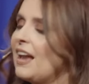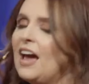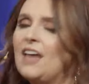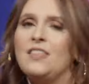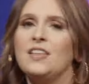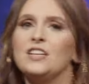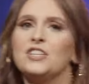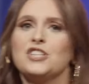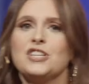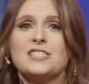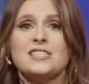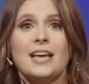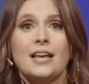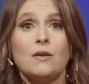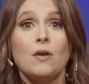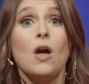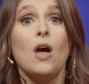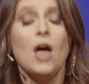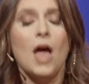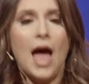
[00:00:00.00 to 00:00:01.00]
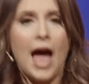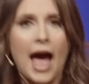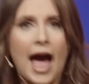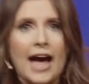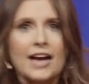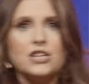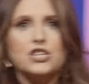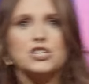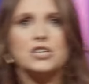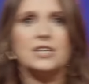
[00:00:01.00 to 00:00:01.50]
And then she said,
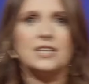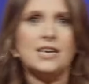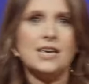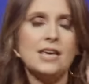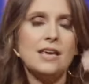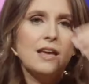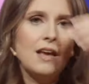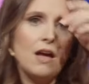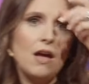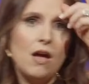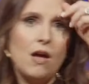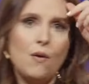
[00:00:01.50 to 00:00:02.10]
actually,